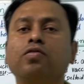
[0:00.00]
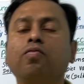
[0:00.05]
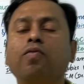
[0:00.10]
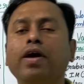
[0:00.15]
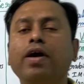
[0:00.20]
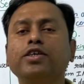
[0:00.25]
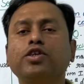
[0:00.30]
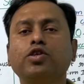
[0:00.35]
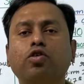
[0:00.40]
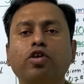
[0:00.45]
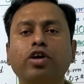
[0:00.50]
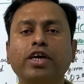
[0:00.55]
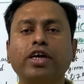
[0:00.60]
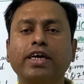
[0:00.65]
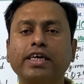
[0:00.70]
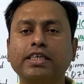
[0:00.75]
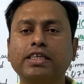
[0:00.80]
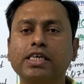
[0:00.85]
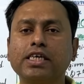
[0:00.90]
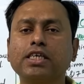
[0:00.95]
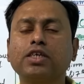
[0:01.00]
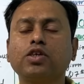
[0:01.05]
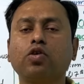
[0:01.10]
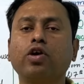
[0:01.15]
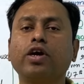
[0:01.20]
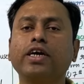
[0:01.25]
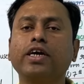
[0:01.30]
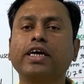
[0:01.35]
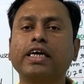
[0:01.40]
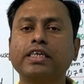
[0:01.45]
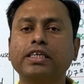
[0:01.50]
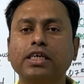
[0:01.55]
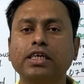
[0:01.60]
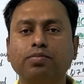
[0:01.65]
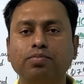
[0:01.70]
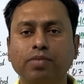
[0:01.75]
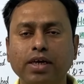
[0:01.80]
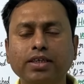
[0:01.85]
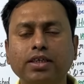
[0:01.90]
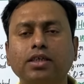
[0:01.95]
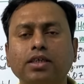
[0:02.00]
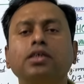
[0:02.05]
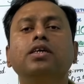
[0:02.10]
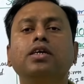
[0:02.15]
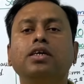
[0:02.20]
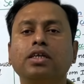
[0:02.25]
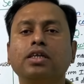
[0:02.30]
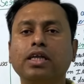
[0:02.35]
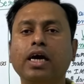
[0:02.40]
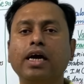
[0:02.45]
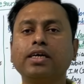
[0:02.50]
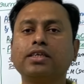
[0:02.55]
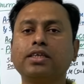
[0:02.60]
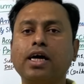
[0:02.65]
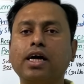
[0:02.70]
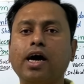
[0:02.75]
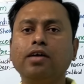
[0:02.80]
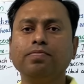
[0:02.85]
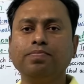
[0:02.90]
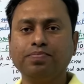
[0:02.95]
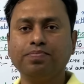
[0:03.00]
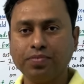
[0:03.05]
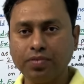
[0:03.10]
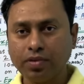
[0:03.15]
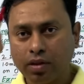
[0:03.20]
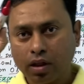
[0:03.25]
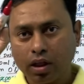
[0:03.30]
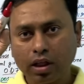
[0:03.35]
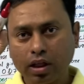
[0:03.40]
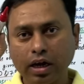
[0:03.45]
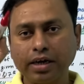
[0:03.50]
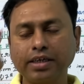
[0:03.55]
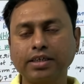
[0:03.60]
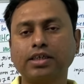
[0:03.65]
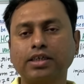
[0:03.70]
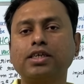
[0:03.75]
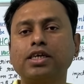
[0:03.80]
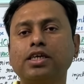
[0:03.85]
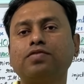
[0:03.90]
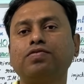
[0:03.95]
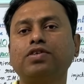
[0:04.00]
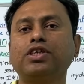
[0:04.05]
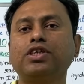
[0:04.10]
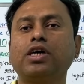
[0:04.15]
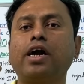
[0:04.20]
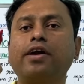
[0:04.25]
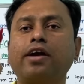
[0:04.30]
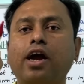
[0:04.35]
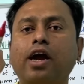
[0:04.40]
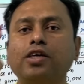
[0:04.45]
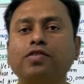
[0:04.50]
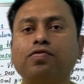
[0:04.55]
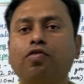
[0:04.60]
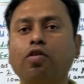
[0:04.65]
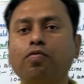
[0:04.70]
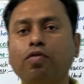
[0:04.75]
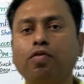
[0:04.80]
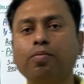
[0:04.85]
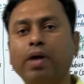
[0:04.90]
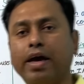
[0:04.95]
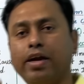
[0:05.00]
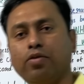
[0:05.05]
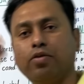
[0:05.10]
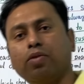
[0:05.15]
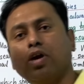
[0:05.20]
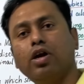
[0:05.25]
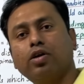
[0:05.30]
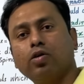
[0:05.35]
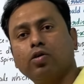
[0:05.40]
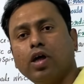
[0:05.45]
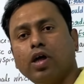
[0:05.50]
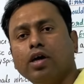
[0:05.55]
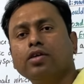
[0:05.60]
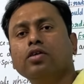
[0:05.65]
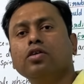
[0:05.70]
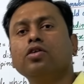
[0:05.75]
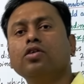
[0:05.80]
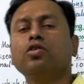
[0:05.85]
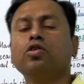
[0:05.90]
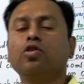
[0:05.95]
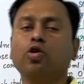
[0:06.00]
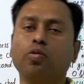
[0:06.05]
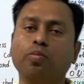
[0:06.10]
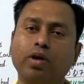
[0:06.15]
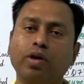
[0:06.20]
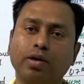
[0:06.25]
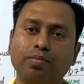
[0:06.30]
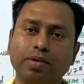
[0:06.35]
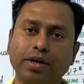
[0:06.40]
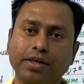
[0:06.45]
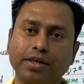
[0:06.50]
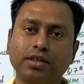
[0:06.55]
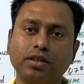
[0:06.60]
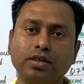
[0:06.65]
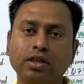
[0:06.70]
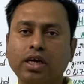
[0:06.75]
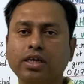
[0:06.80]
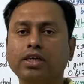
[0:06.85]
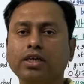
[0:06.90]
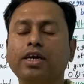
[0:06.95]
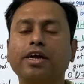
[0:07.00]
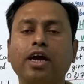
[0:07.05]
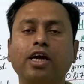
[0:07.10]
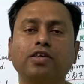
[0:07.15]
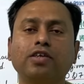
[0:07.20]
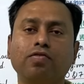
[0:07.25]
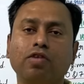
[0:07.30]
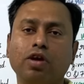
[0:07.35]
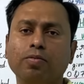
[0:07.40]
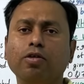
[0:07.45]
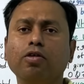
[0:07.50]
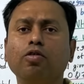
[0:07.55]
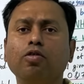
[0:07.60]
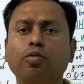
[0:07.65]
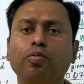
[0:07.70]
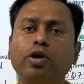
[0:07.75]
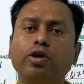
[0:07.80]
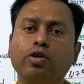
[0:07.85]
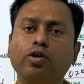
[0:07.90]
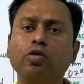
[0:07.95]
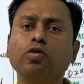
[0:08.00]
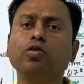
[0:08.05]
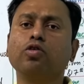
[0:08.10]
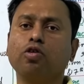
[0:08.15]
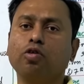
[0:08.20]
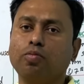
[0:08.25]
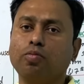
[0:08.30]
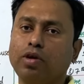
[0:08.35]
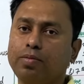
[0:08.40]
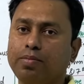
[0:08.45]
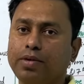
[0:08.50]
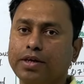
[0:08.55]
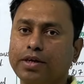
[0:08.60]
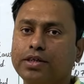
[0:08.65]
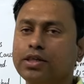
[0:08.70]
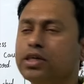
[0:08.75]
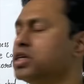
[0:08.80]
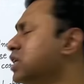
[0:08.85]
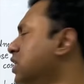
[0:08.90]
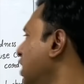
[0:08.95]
What is zoonotic disease? Zoonotic disease means that is the diseases which are transferred from animal to the human beings. That is the transferable human to human beings.